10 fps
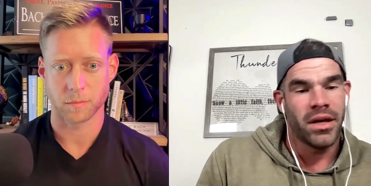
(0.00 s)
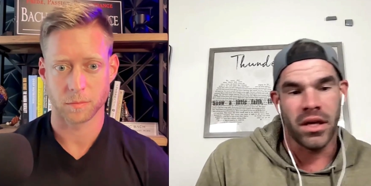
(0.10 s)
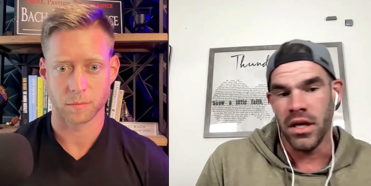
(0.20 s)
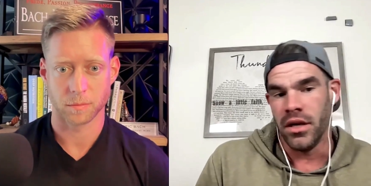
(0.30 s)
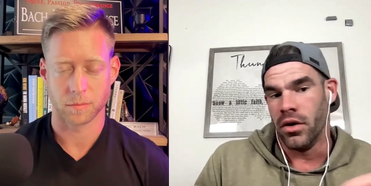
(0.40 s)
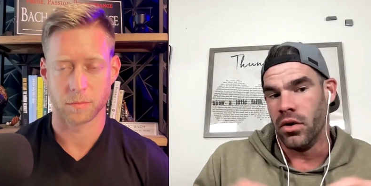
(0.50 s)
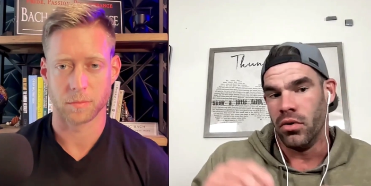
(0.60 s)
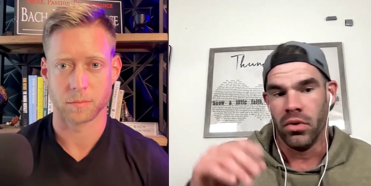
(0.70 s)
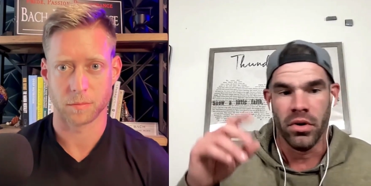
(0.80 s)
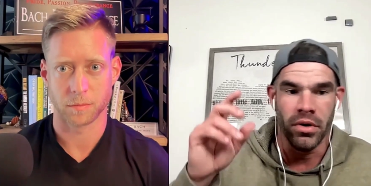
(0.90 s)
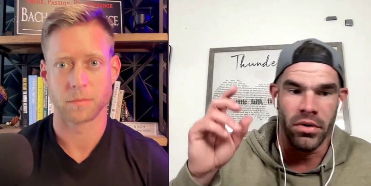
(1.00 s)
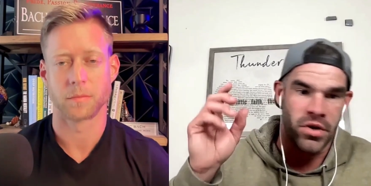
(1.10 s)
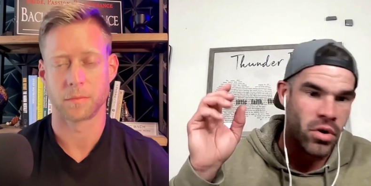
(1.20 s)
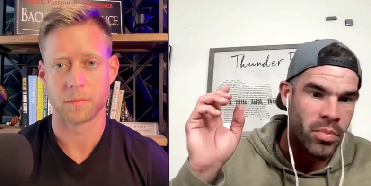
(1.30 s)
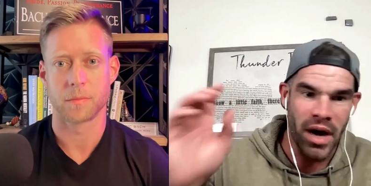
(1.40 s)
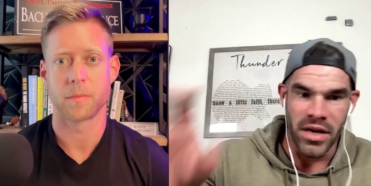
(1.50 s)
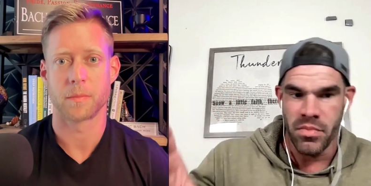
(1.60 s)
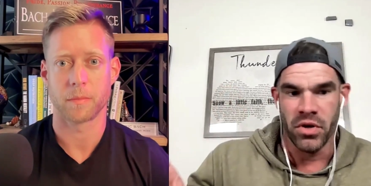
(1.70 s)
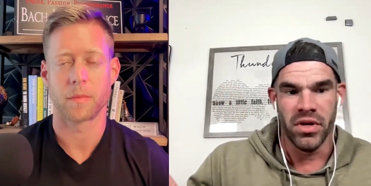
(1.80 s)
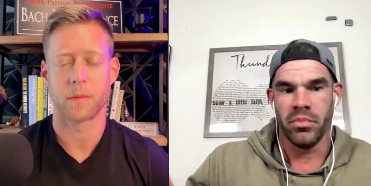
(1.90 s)
Speaker 1: keto or you know
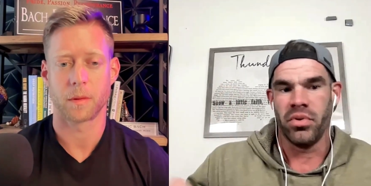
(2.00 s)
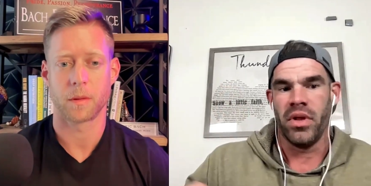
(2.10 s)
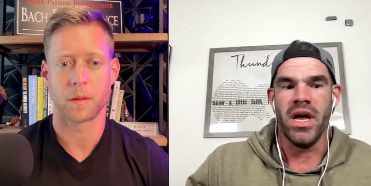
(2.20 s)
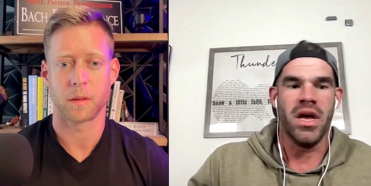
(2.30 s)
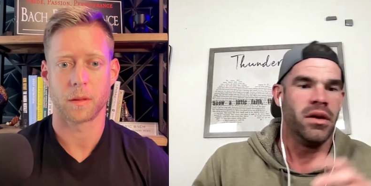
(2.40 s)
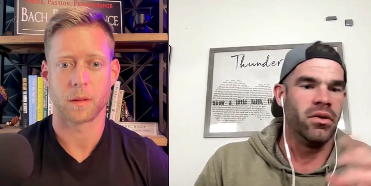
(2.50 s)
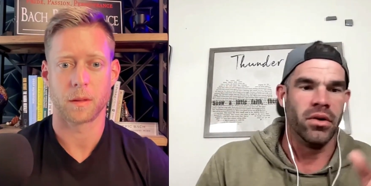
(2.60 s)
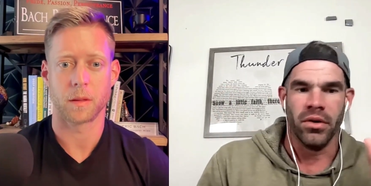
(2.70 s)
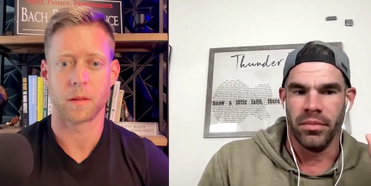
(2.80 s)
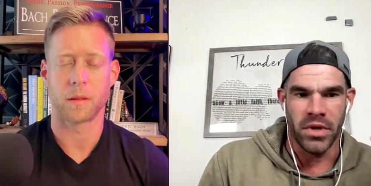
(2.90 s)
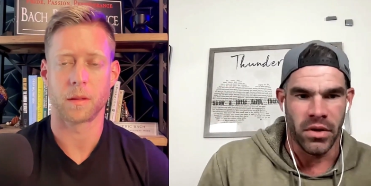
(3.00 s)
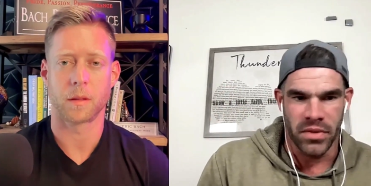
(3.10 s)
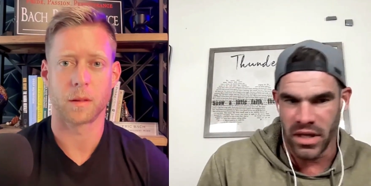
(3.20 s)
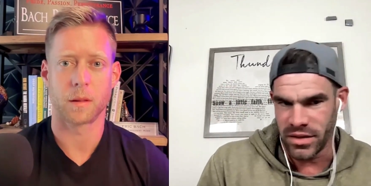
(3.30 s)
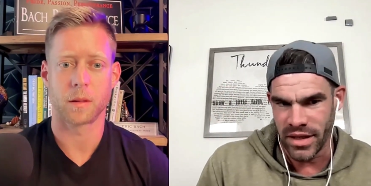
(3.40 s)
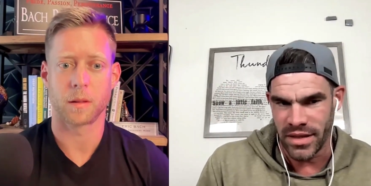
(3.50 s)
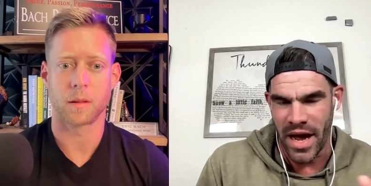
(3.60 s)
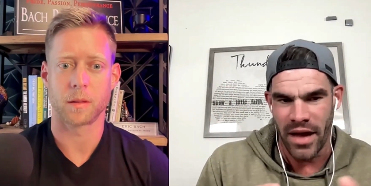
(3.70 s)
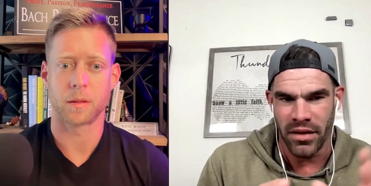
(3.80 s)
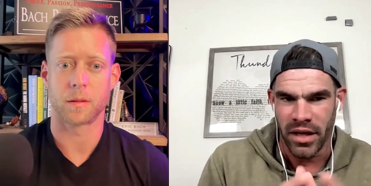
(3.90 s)
bodybuilding plan or you know things like
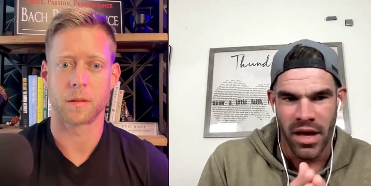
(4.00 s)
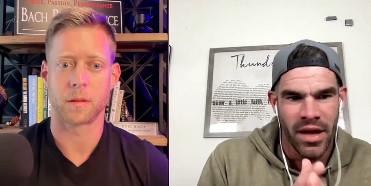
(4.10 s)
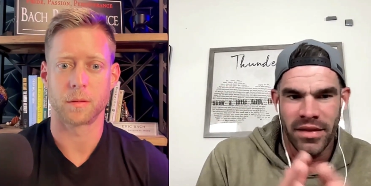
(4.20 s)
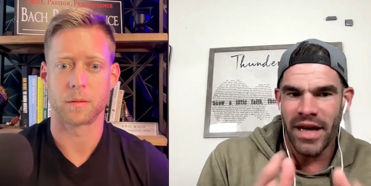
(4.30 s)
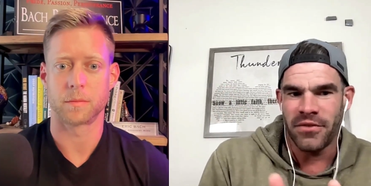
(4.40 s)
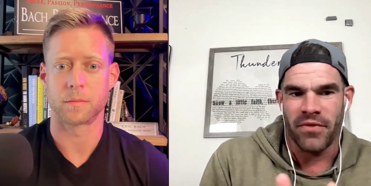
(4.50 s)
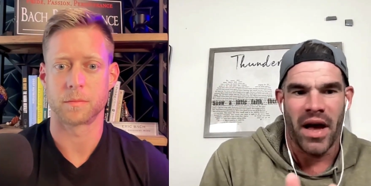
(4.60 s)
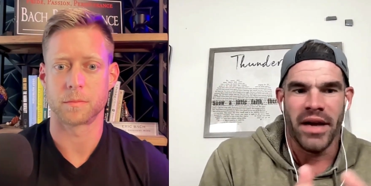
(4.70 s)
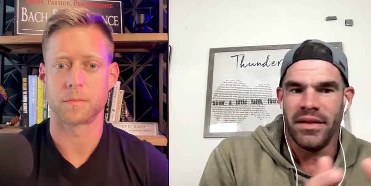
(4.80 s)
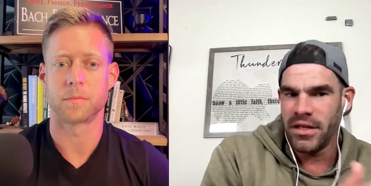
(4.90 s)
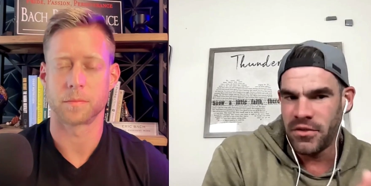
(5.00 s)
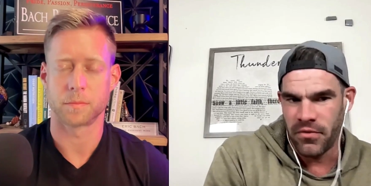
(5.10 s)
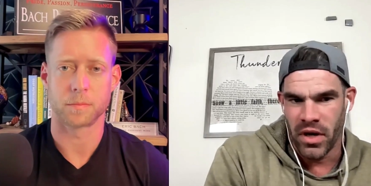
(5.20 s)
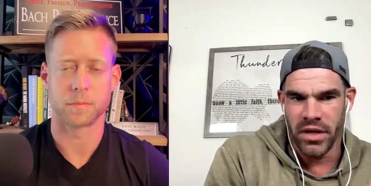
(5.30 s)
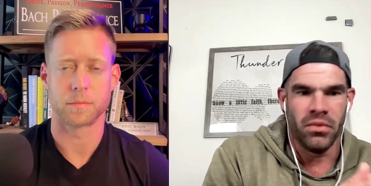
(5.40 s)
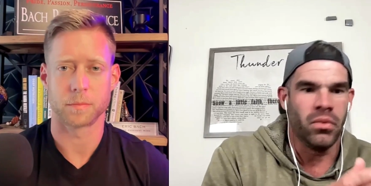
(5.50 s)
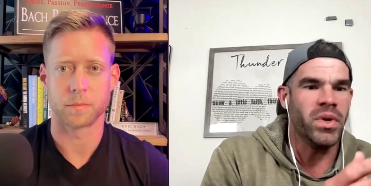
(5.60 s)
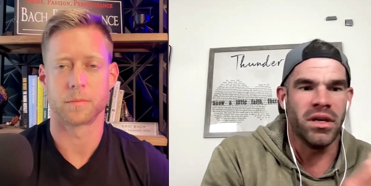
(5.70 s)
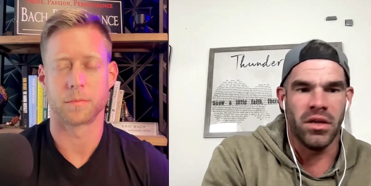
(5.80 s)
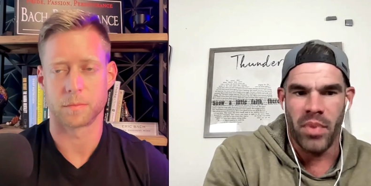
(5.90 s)
that, like that's fine. That's fun. We
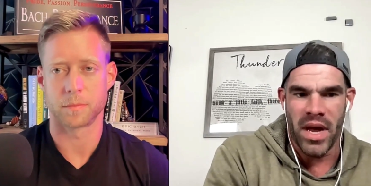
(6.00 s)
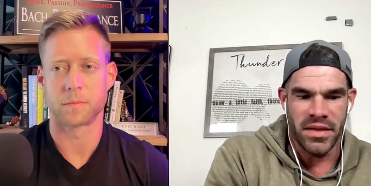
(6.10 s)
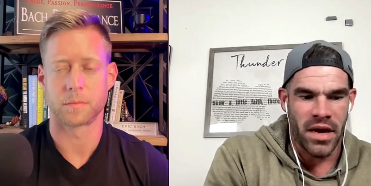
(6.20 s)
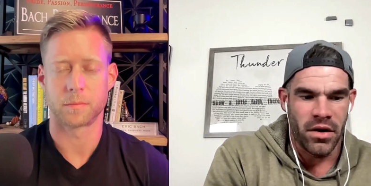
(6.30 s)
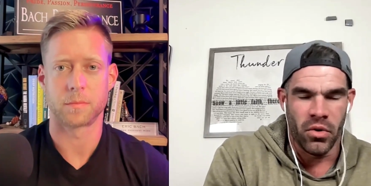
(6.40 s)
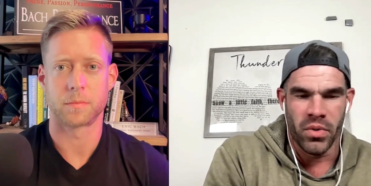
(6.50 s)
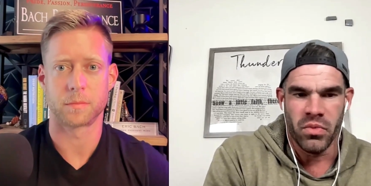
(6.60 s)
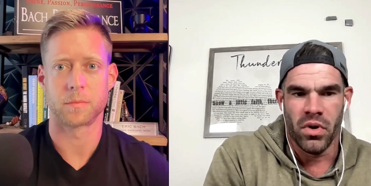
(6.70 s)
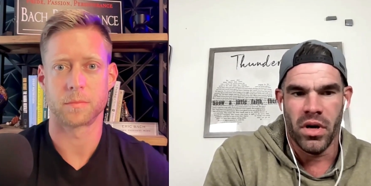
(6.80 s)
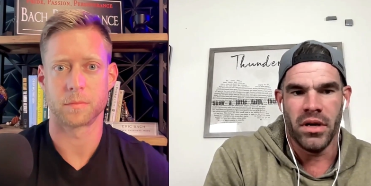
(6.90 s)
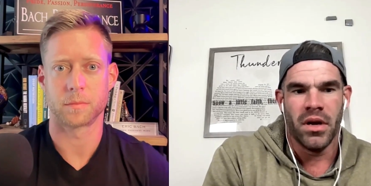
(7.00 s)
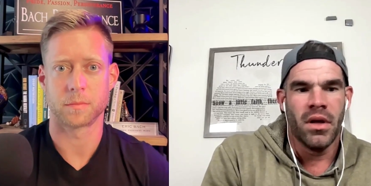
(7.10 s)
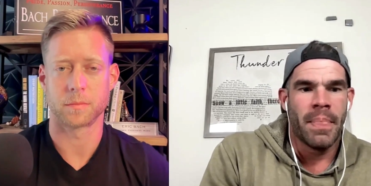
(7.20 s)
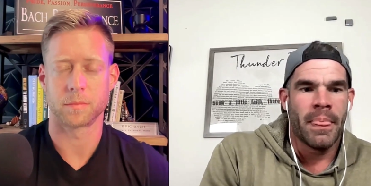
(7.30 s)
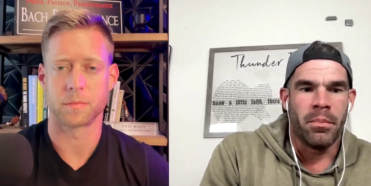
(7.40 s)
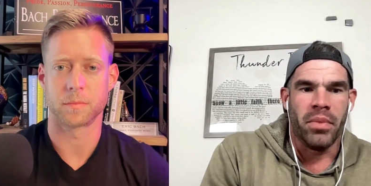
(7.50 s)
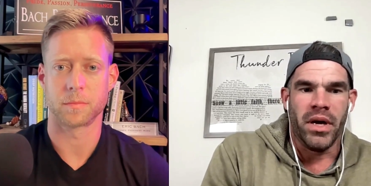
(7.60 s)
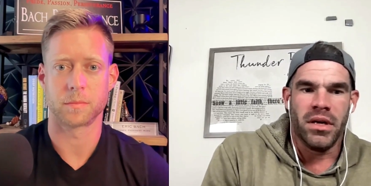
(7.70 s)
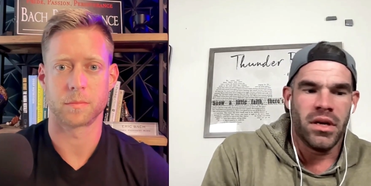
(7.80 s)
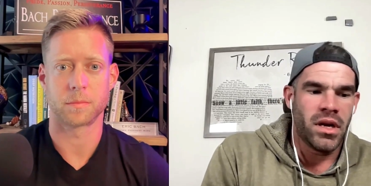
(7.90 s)
can debate that all we want,
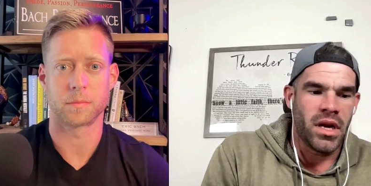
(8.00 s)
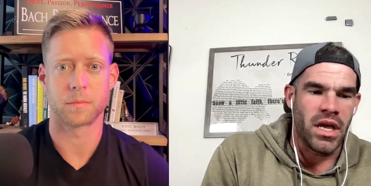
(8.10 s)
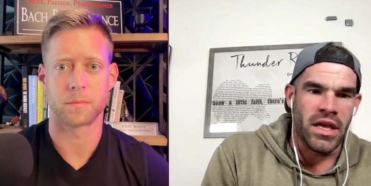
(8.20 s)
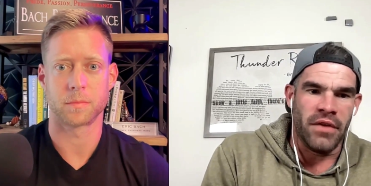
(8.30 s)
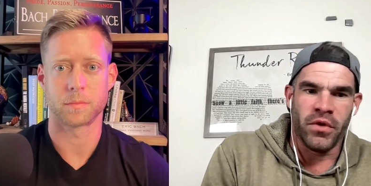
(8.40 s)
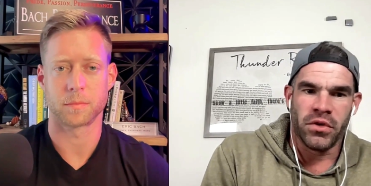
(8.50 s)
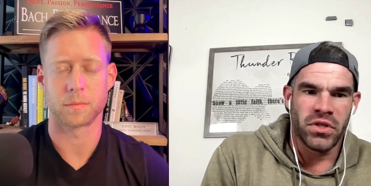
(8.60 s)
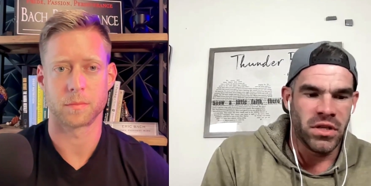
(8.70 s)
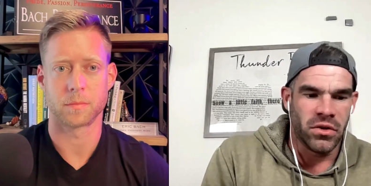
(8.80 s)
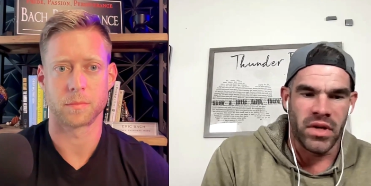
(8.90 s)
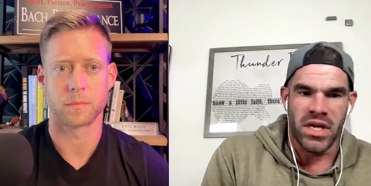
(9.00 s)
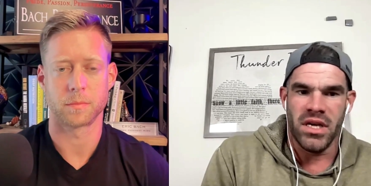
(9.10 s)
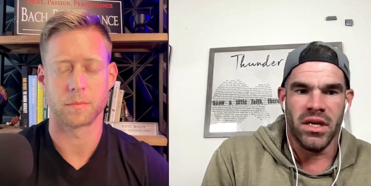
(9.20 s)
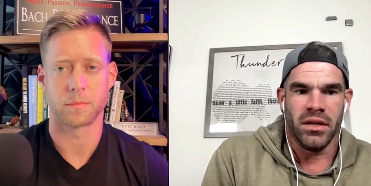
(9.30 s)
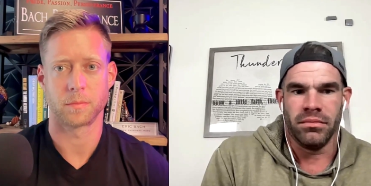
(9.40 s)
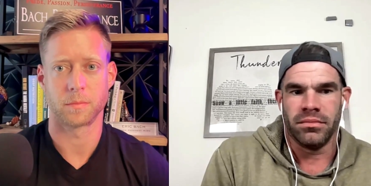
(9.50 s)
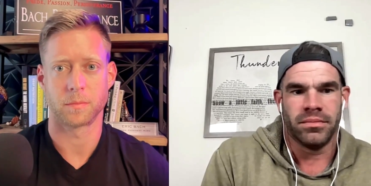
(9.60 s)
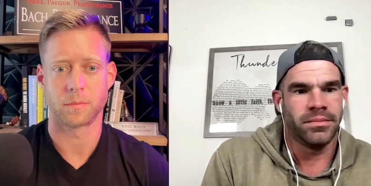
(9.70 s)
but if you're still eating,